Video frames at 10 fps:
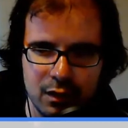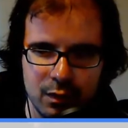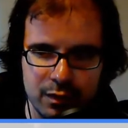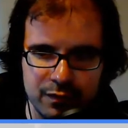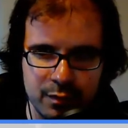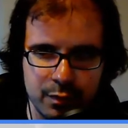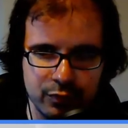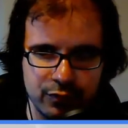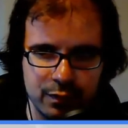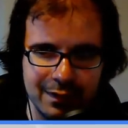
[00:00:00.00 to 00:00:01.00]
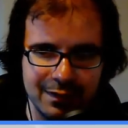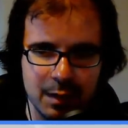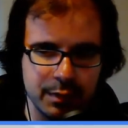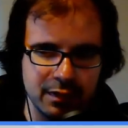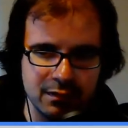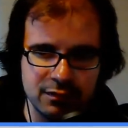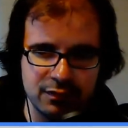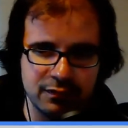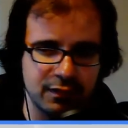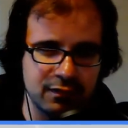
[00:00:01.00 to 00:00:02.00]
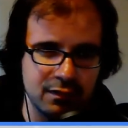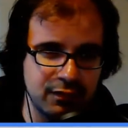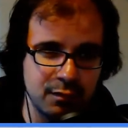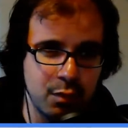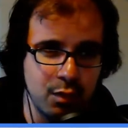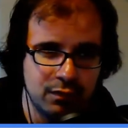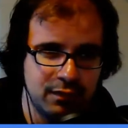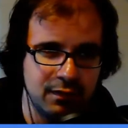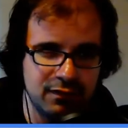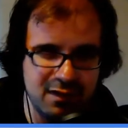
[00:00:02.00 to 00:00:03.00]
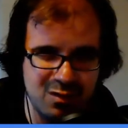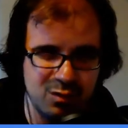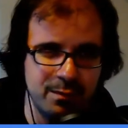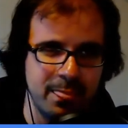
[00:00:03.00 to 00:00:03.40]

Ubuntu and Debian just doesn't support it. So